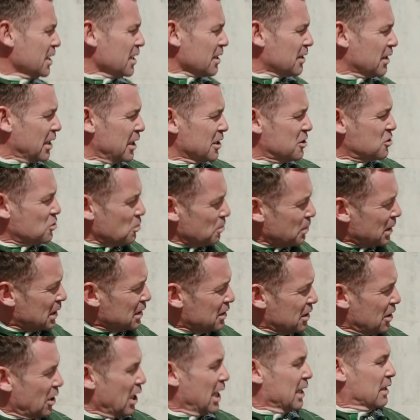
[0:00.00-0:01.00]
The
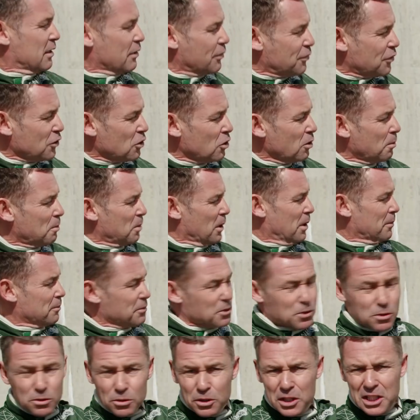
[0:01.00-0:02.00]
instrument, you had the fuel pump,
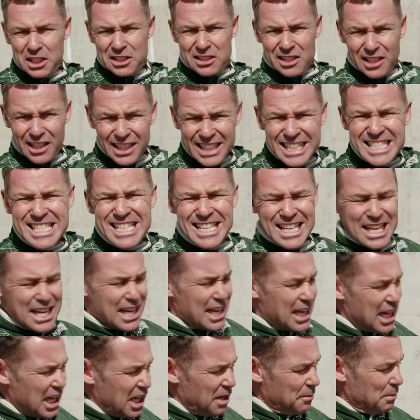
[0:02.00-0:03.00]
you could easily
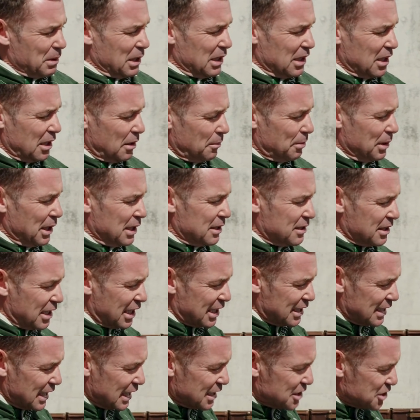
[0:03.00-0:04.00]
help a little bit. The
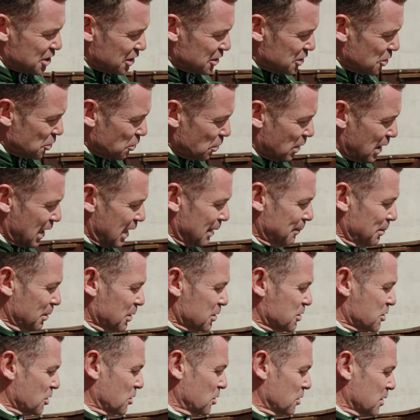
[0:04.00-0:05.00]
ignition, you were able
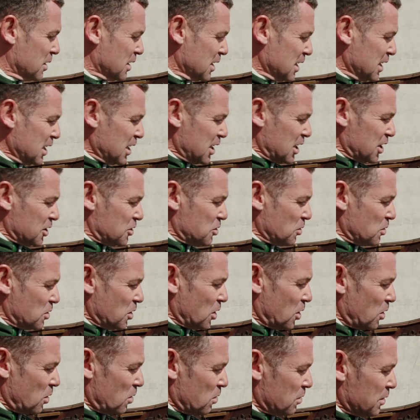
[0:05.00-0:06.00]
to
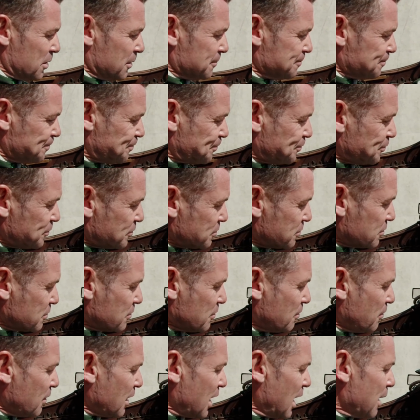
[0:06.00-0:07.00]
go
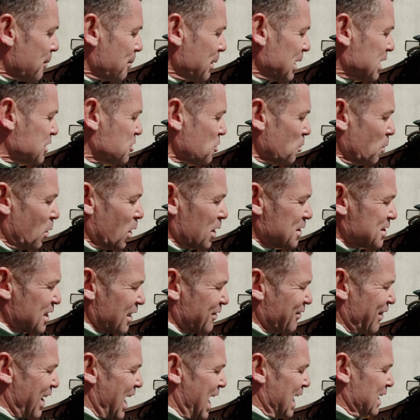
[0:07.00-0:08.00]
a bit towards
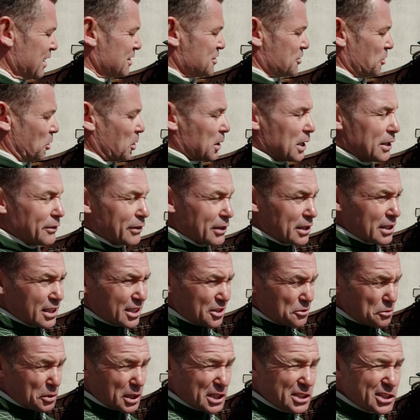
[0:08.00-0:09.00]
advanced or even
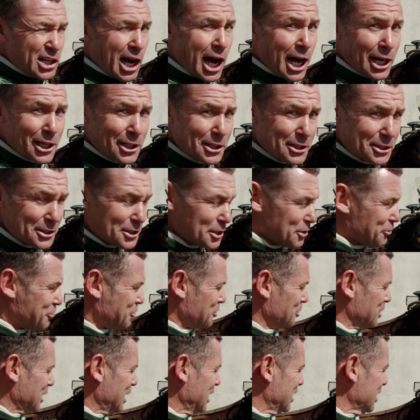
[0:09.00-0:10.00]
retarded if
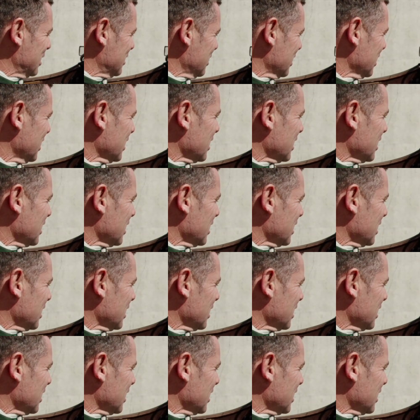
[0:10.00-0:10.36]
you needed.